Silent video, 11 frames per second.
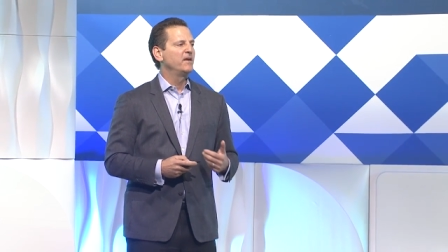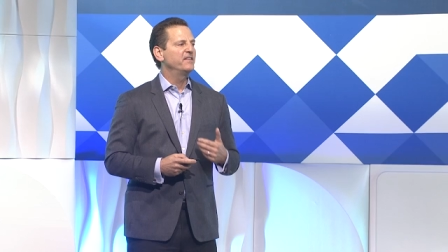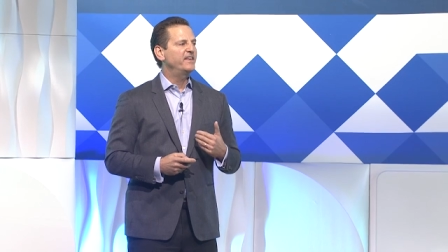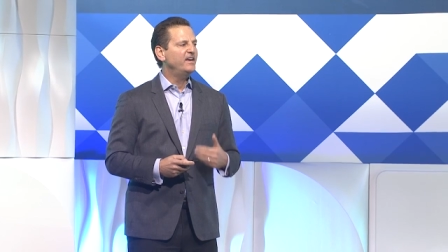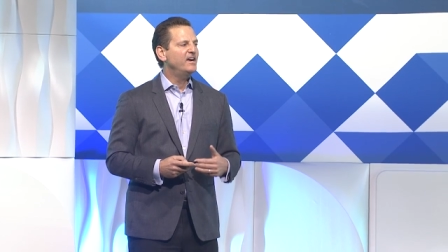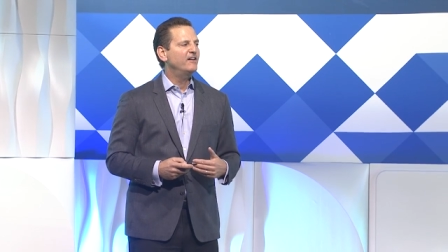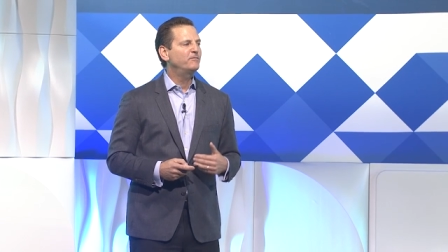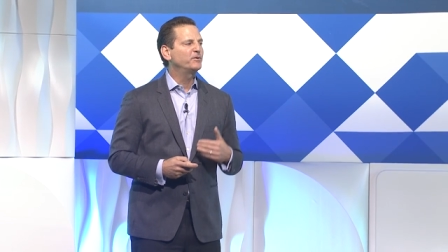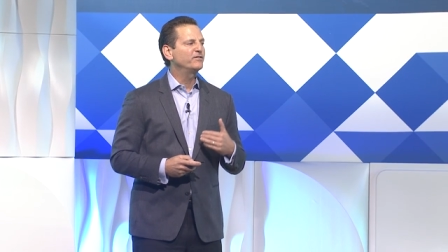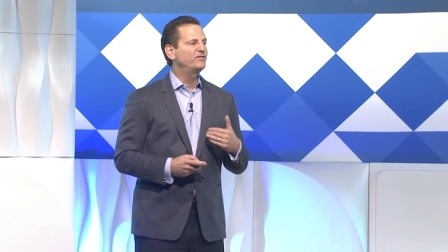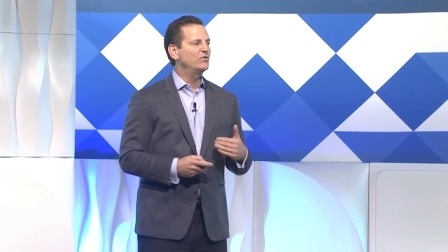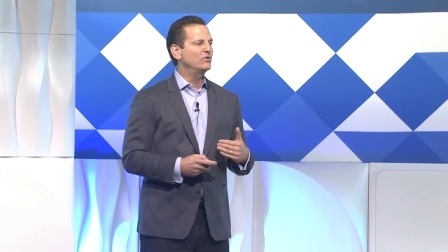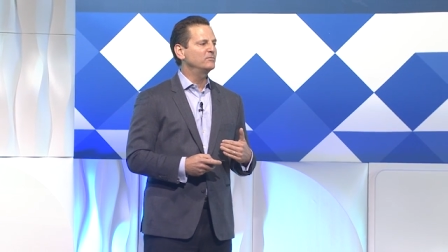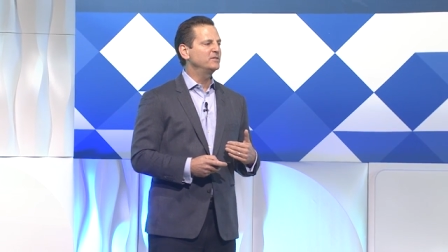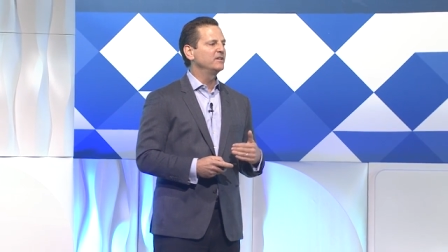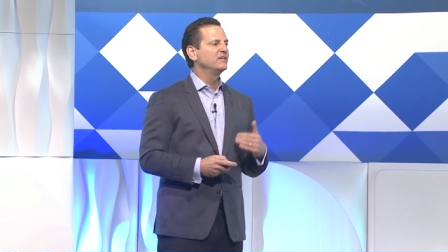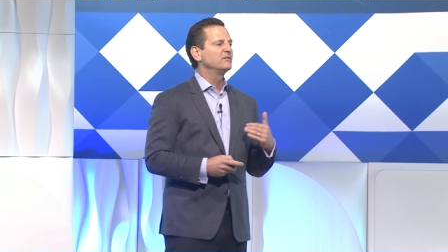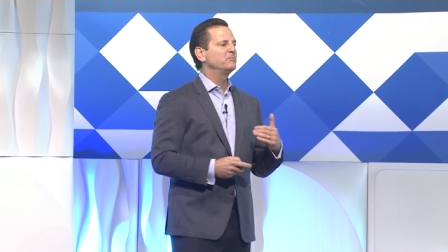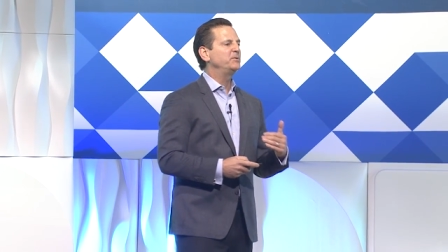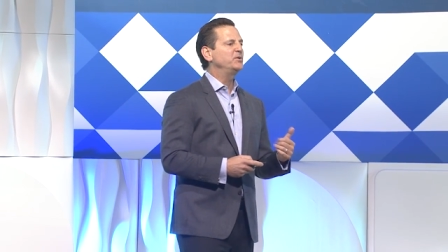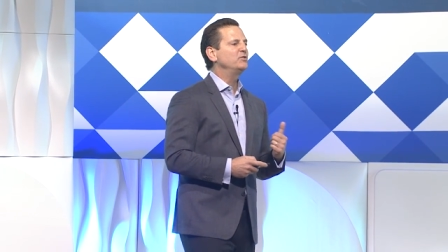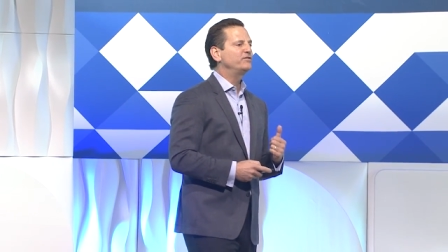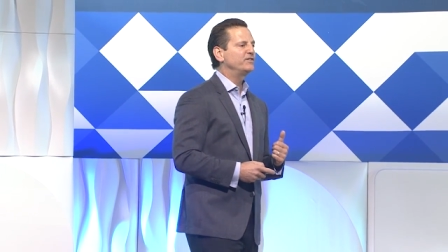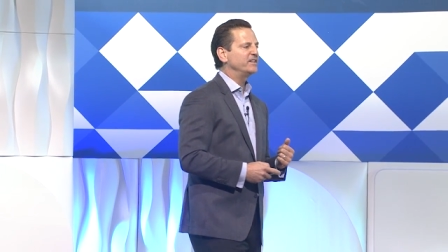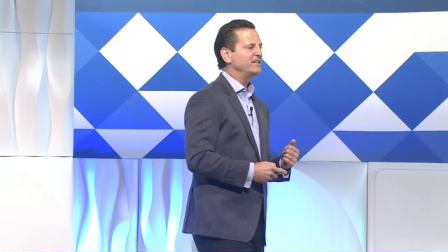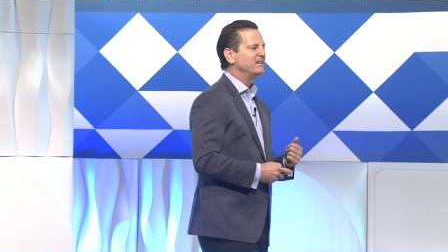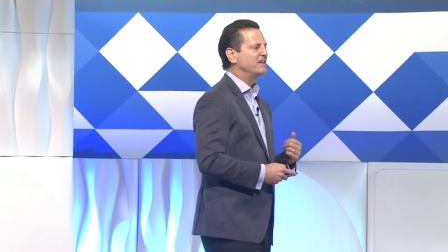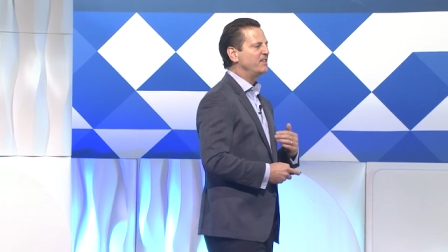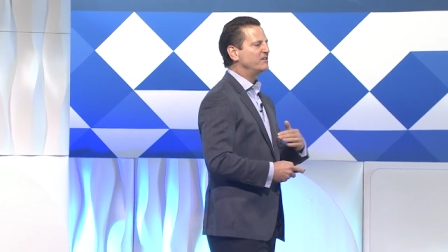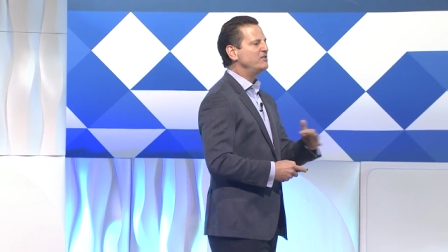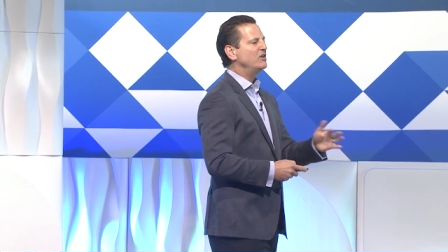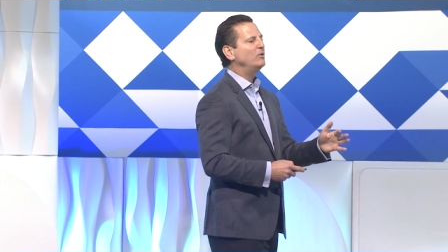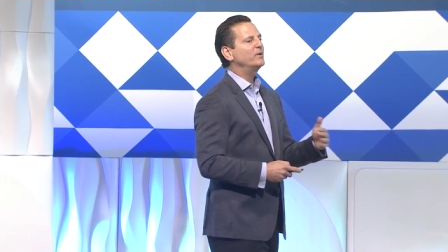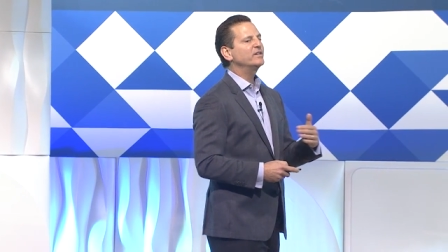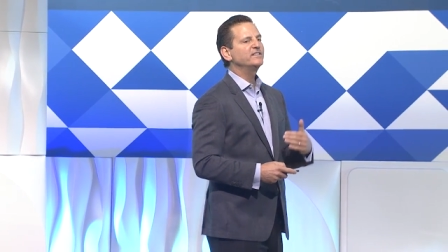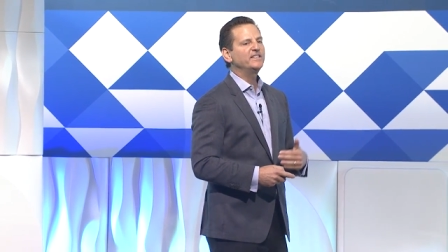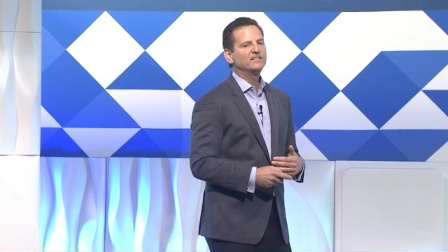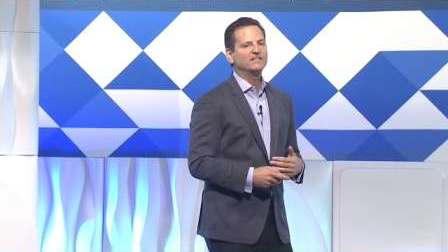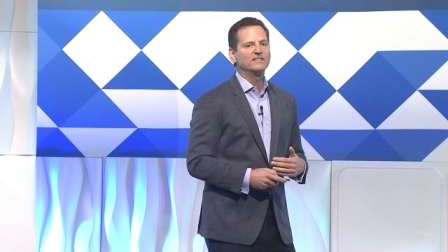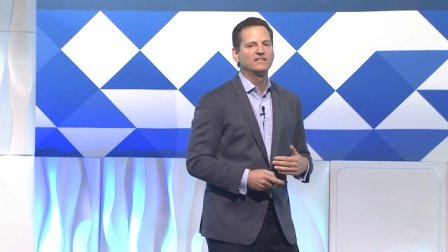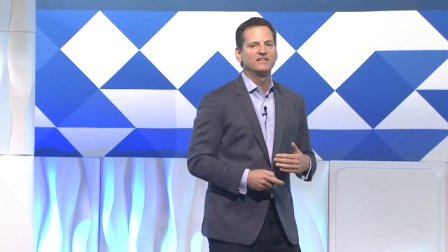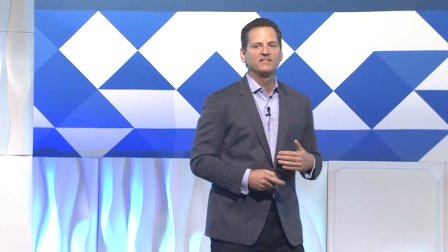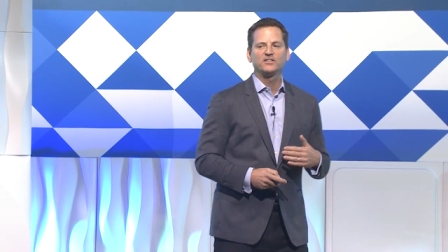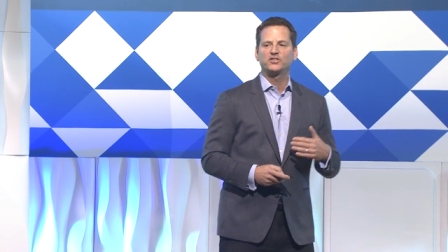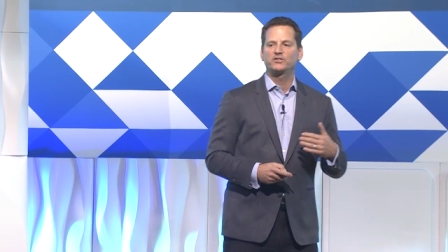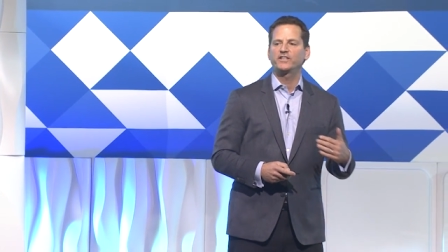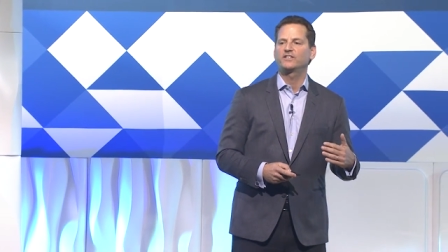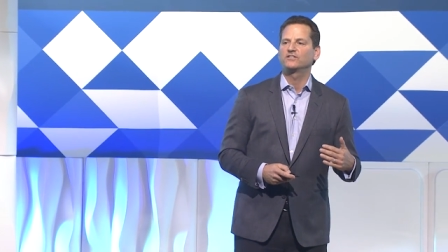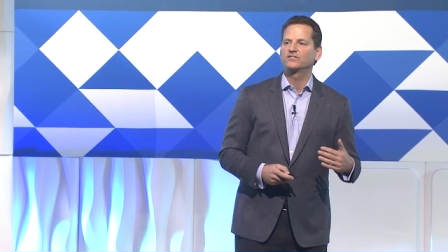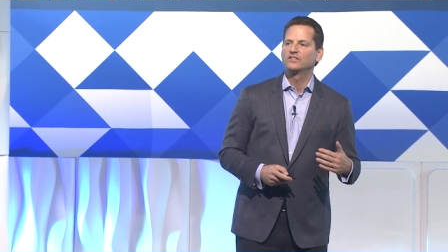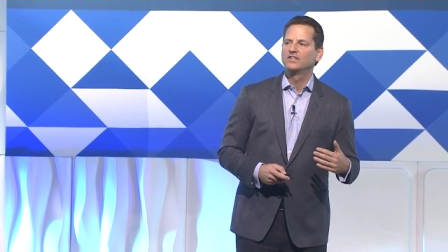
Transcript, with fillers: They have performed beautifully. They're nowhere near the triggers.